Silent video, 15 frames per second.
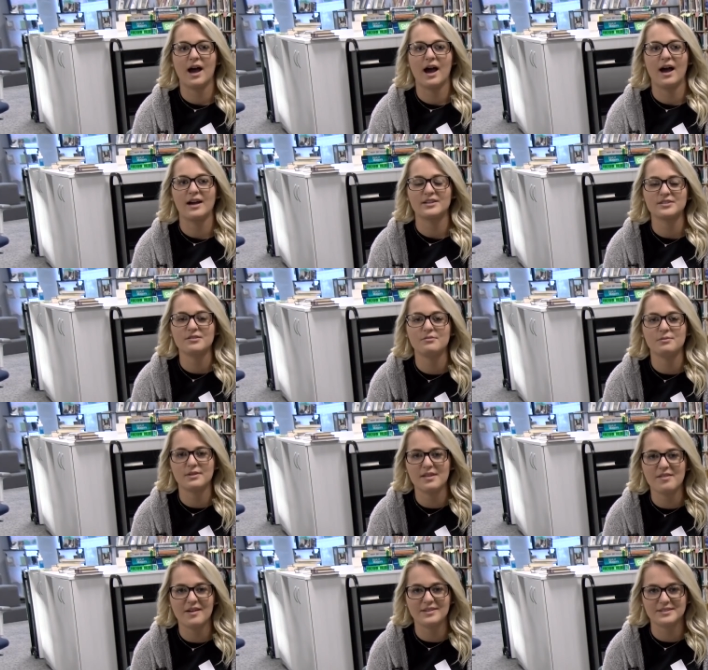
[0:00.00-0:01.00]
I actually
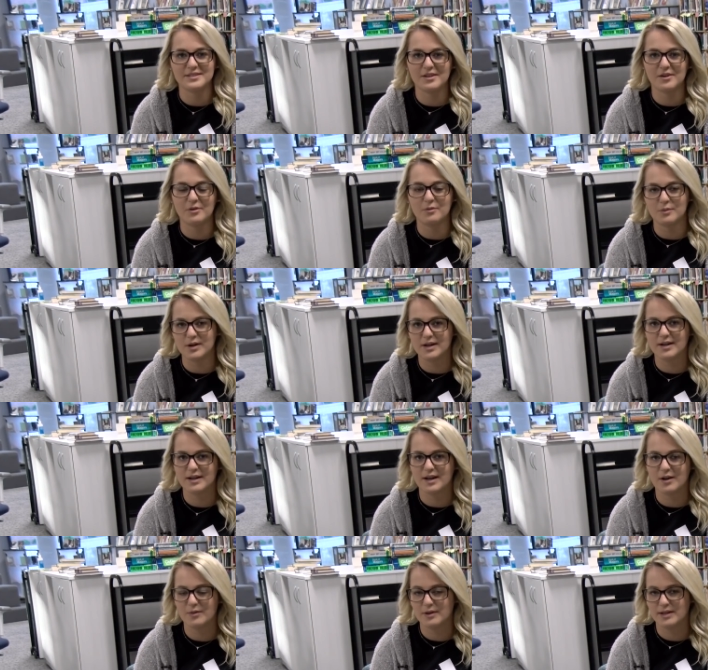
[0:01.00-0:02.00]
really like to go to work.
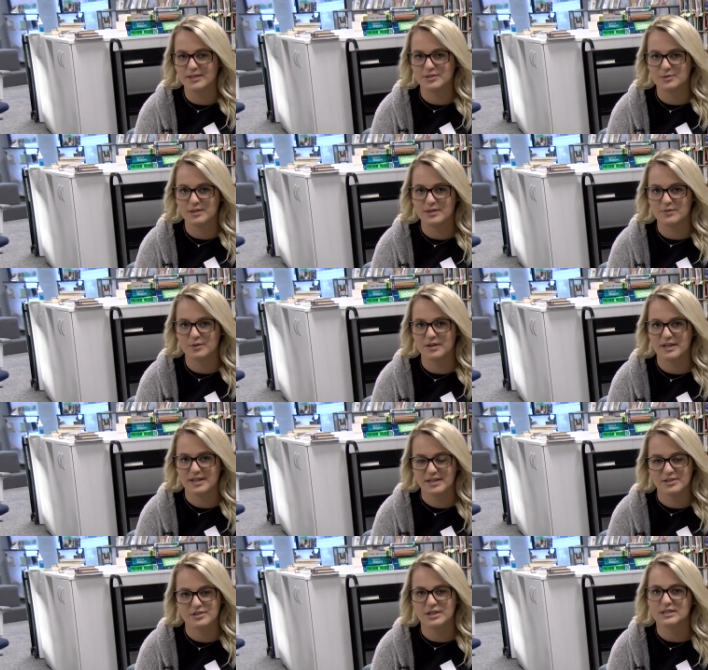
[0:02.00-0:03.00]
I work at
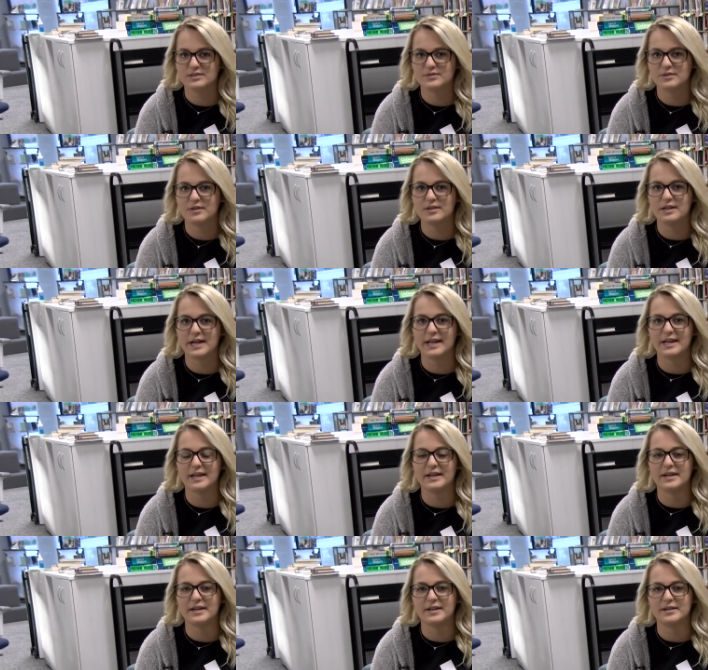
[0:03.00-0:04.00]
24E in Trussville,
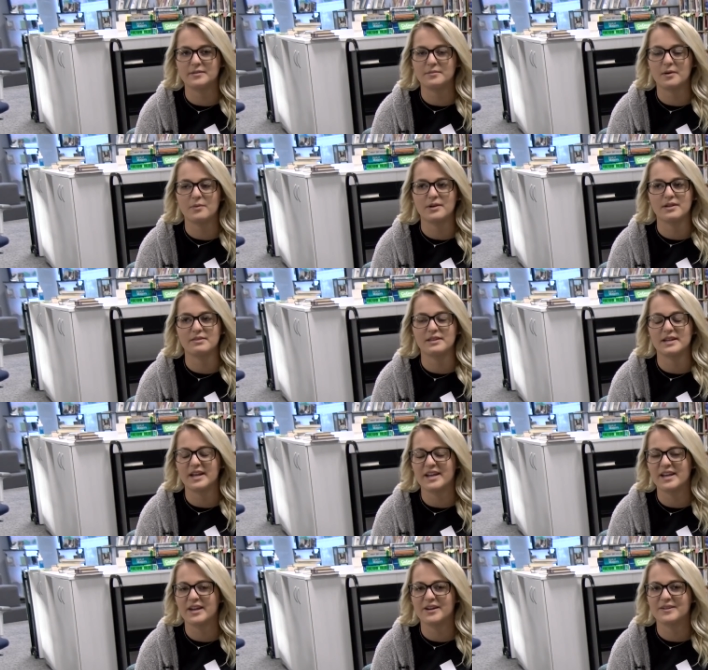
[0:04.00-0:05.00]
and um, I work in the
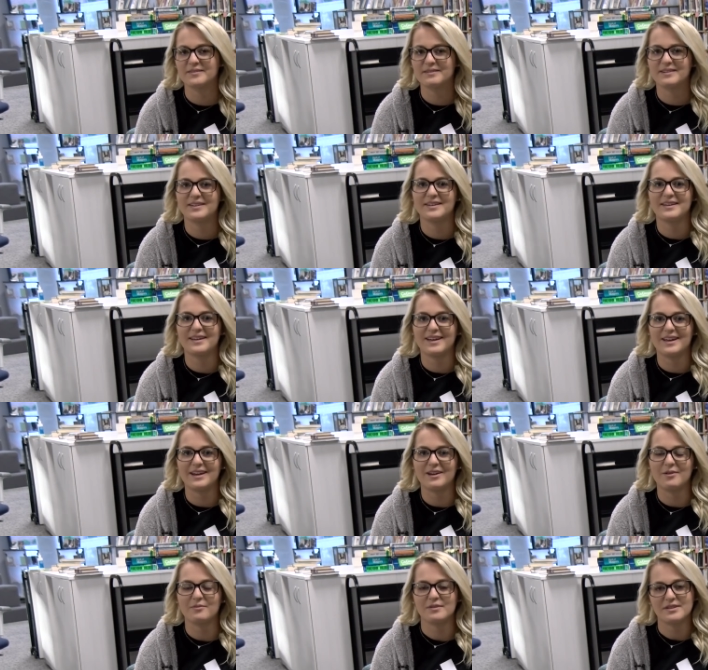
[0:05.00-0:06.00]
daycare.
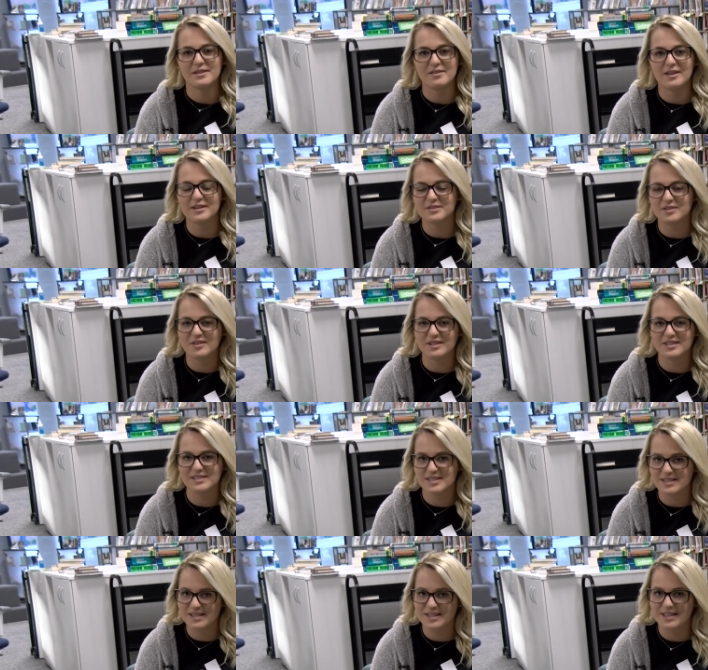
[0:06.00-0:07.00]
And I really like talking
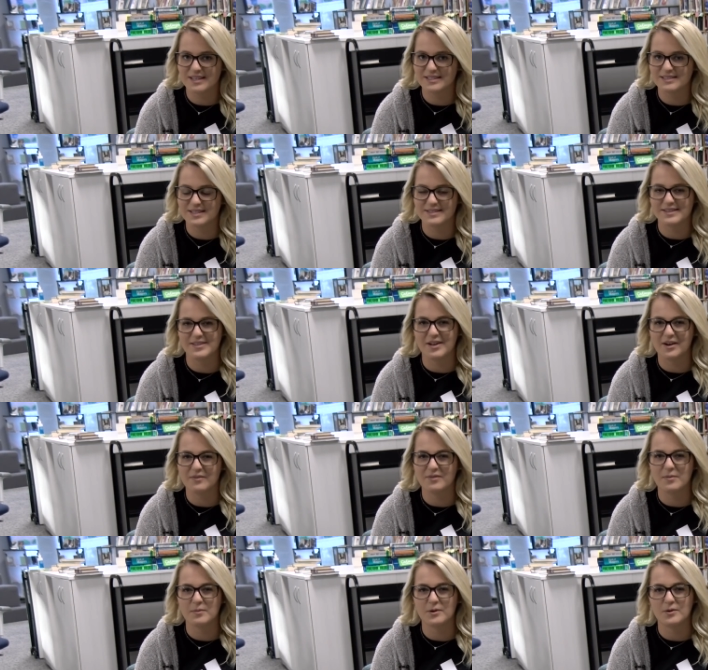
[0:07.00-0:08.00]
to the kids because a lot
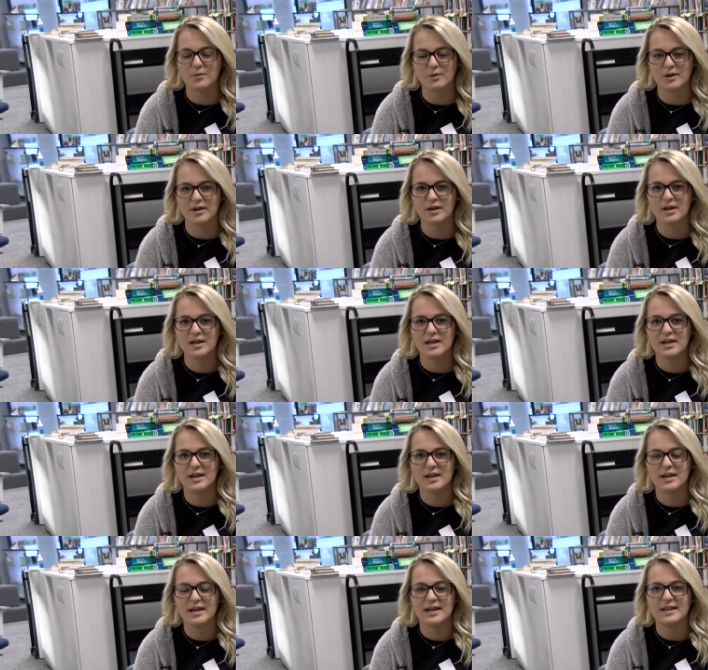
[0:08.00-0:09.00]
of them are older.
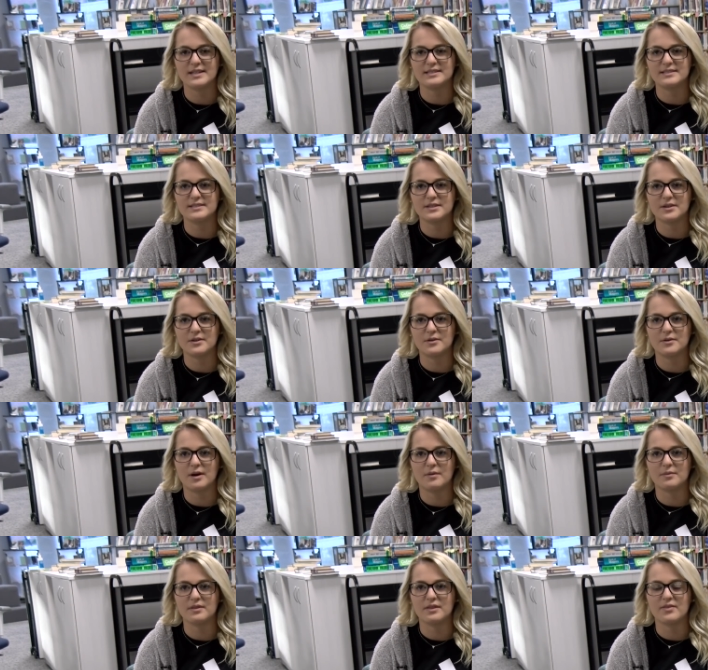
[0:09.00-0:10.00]
And so
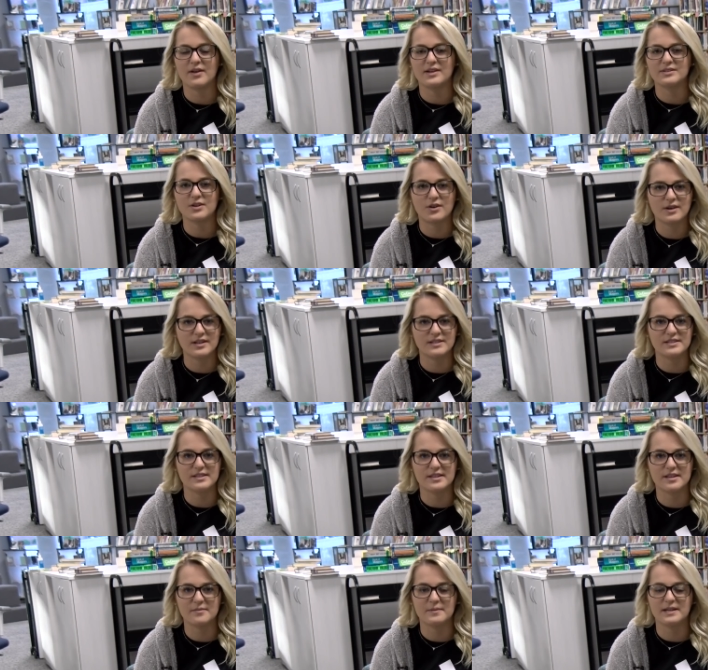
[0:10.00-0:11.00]
I really like talking to
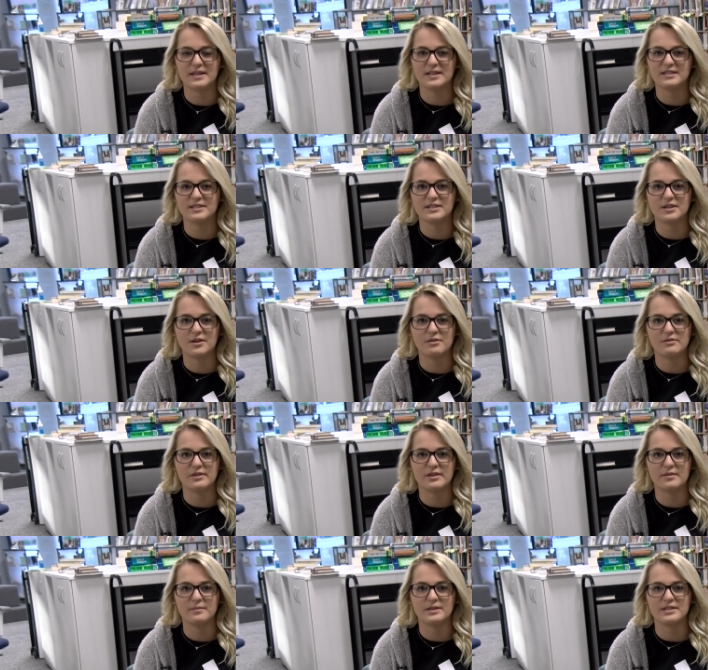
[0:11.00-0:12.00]
them and getting to know
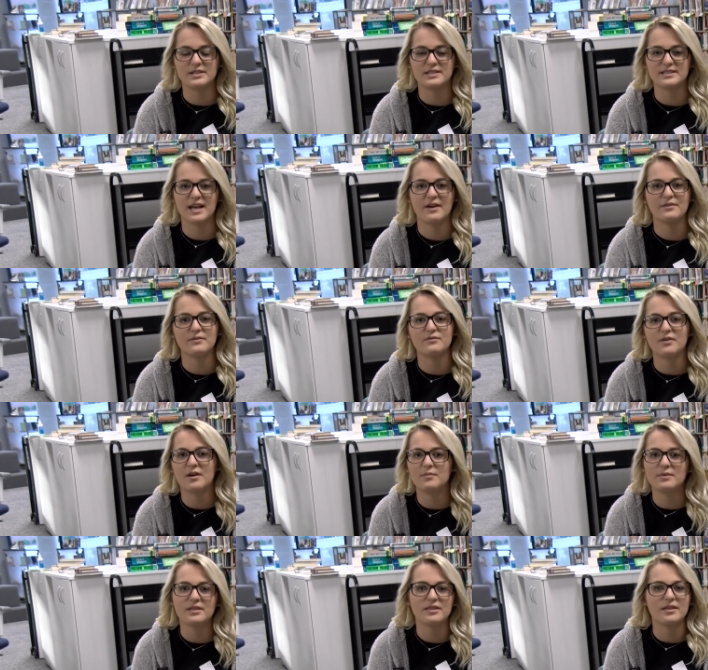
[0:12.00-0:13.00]
them and just having
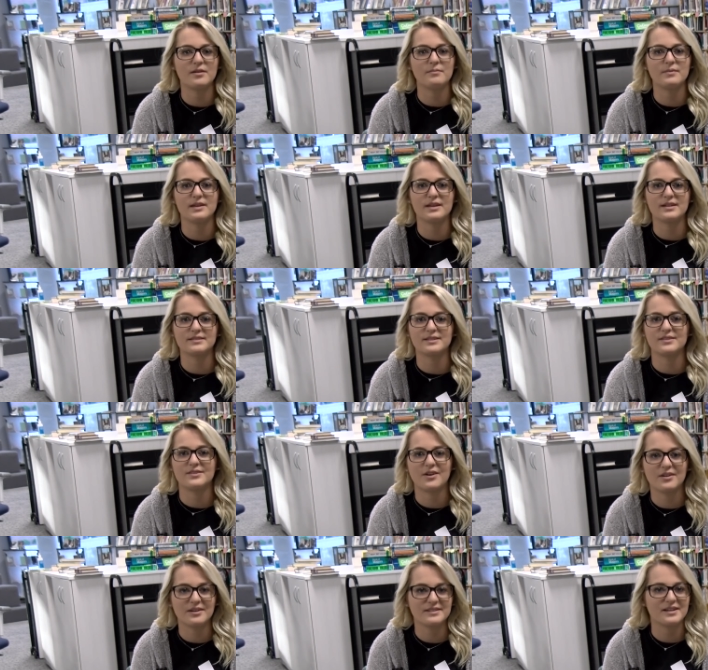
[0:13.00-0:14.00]
fun with them because a
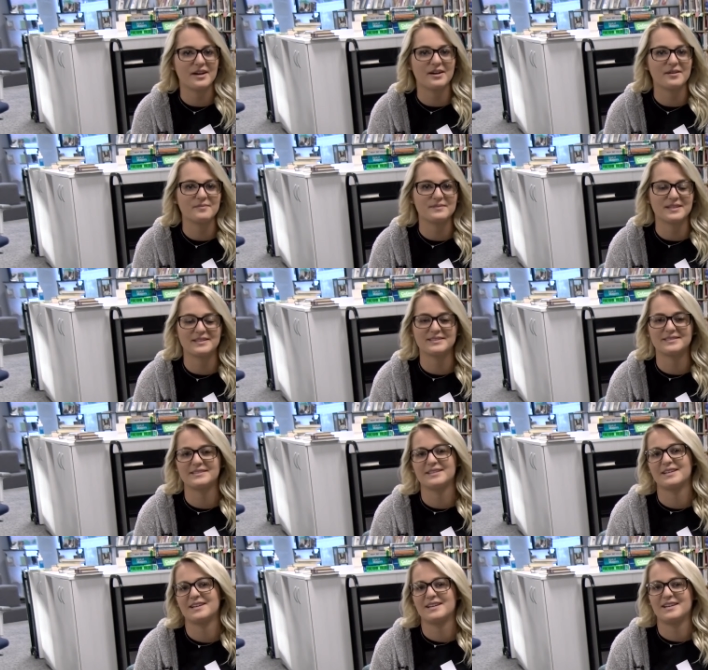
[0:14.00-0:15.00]
lot of times
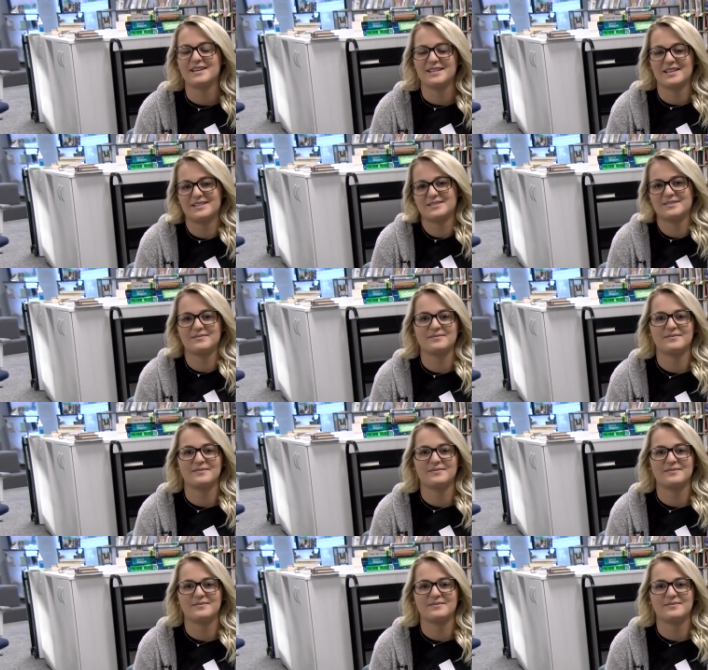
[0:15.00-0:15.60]
that's that's